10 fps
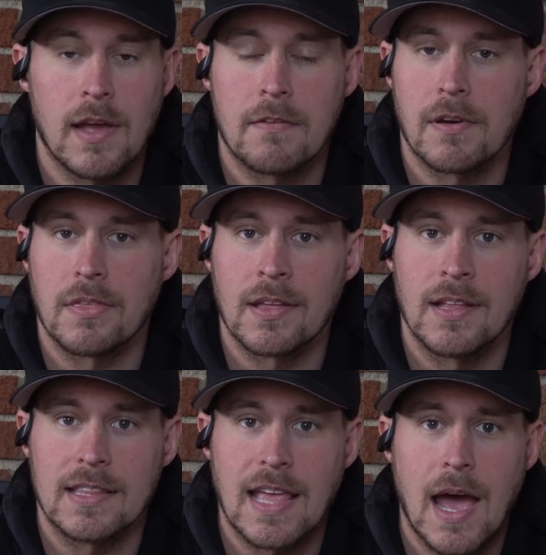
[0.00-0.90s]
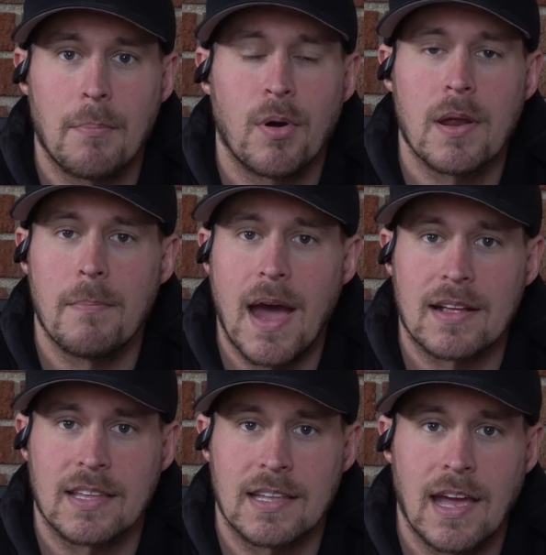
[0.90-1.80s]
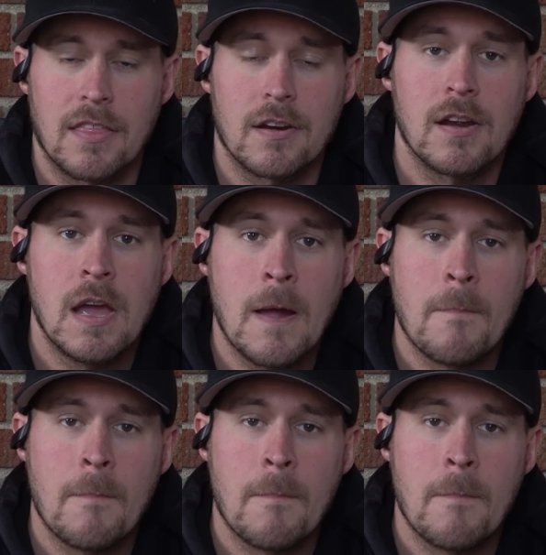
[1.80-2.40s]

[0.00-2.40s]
everything like that, put it back together.